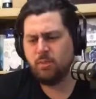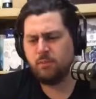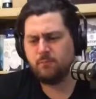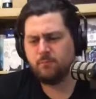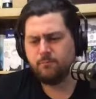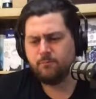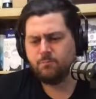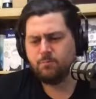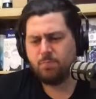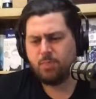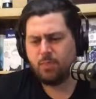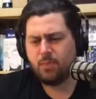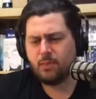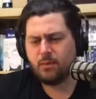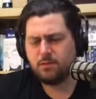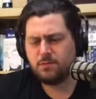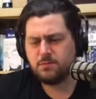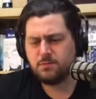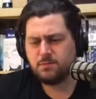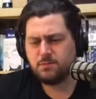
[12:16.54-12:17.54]

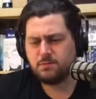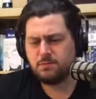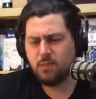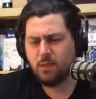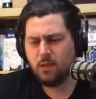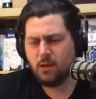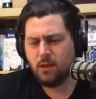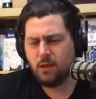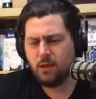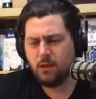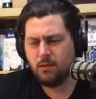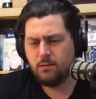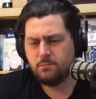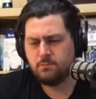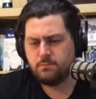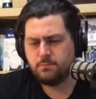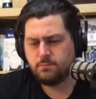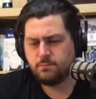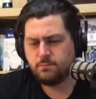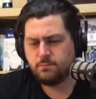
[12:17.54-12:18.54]

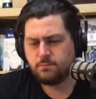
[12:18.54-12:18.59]
Nothing is said.